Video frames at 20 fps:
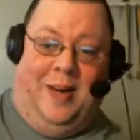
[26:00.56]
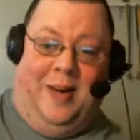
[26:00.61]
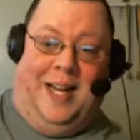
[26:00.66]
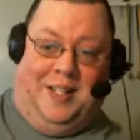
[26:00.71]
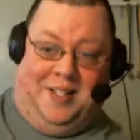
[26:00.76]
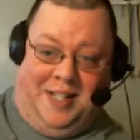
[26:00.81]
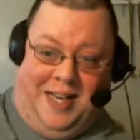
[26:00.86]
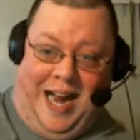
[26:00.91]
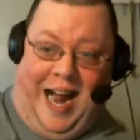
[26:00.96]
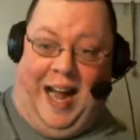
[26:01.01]

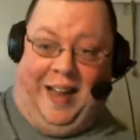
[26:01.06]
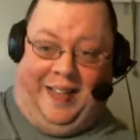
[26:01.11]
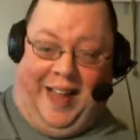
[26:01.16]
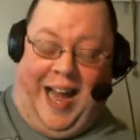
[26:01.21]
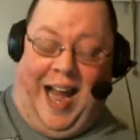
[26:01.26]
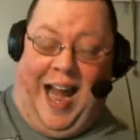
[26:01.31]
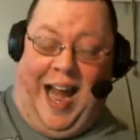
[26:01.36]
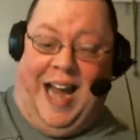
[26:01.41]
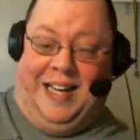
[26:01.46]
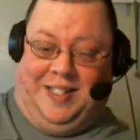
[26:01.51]
is not
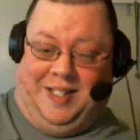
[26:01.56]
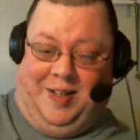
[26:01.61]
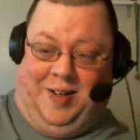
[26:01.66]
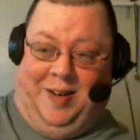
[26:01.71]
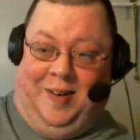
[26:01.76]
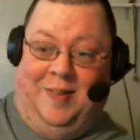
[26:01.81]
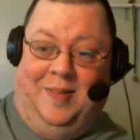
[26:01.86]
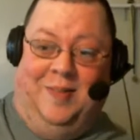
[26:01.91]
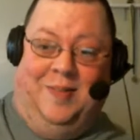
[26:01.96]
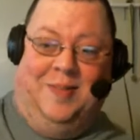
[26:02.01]
the
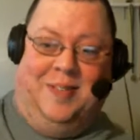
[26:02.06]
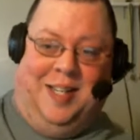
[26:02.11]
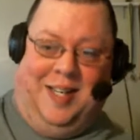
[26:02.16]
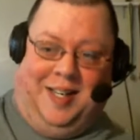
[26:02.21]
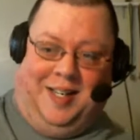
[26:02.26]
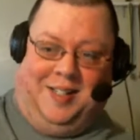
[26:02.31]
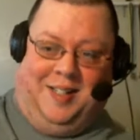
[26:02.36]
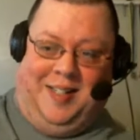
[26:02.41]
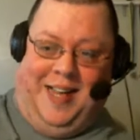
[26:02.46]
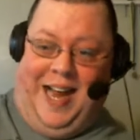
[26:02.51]
answer to
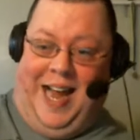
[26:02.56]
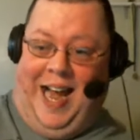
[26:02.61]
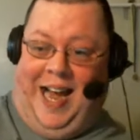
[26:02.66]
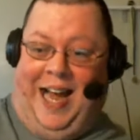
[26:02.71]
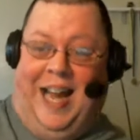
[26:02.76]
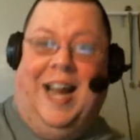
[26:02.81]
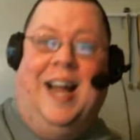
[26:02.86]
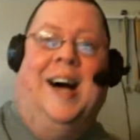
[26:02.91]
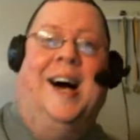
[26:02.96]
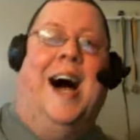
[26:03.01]
this
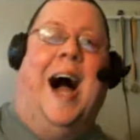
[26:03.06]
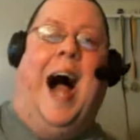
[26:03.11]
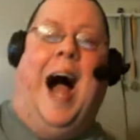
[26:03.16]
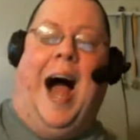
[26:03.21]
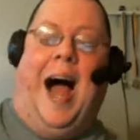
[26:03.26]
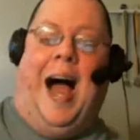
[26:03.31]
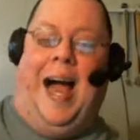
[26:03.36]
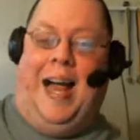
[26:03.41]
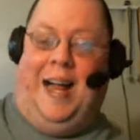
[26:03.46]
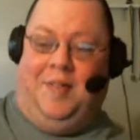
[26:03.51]
thing.
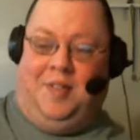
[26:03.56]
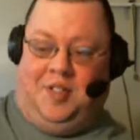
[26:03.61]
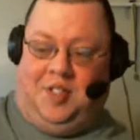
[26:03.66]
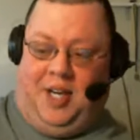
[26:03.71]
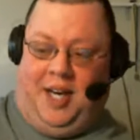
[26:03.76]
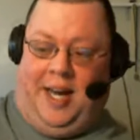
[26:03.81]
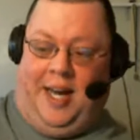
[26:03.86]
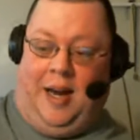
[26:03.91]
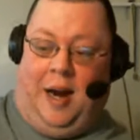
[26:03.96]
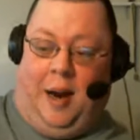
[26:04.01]
I have seen